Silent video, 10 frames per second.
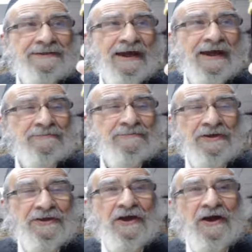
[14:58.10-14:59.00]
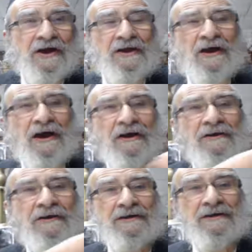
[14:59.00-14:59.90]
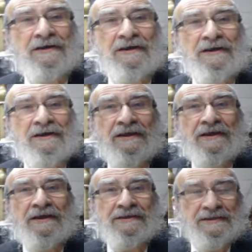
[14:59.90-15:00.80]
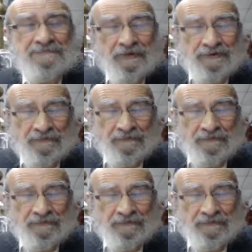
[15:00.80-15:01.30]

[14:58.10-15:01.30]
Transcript: times, a car, the spirit of